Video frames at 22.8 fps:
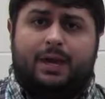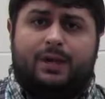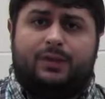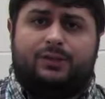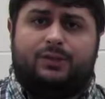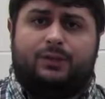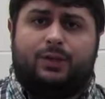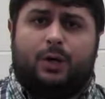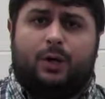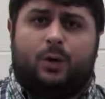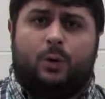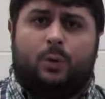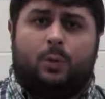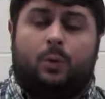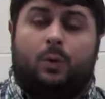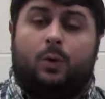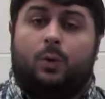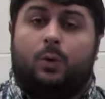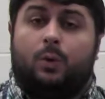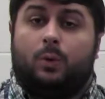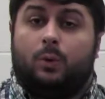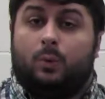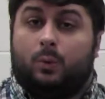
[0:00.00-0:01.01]
So
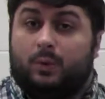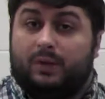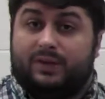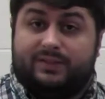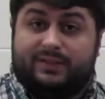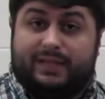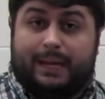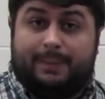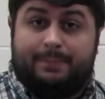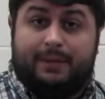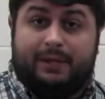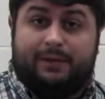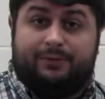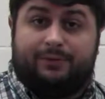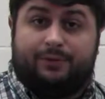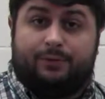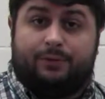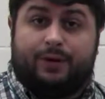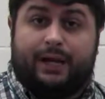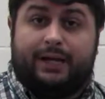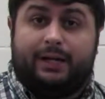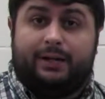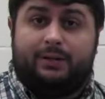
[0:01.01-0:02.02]
what does that mean for
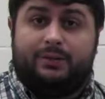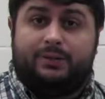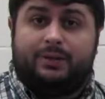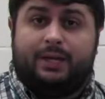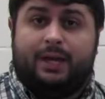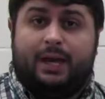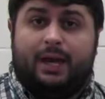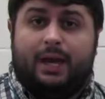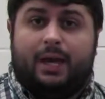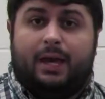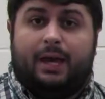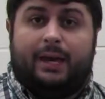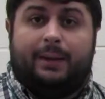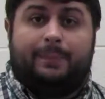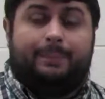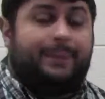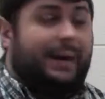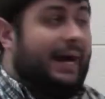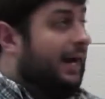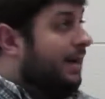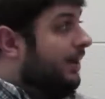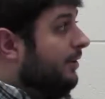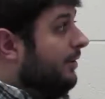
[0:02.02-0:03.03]
writers and
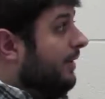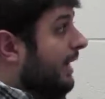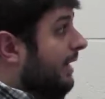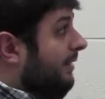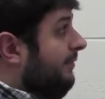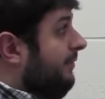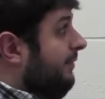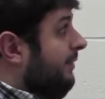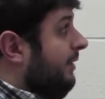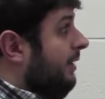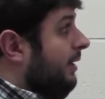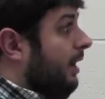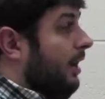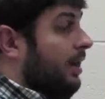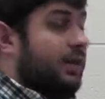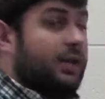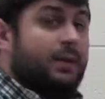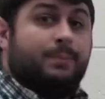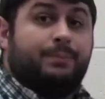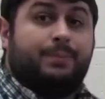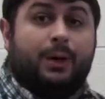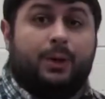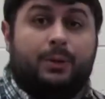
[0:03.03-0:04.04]
paragraph
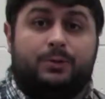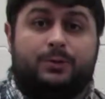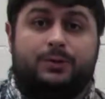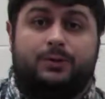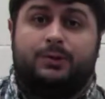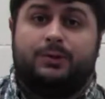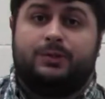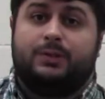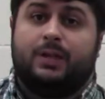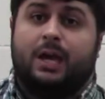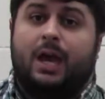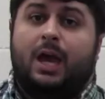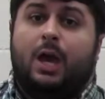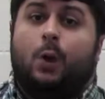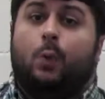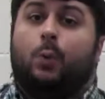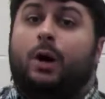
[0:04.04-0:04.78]
composers?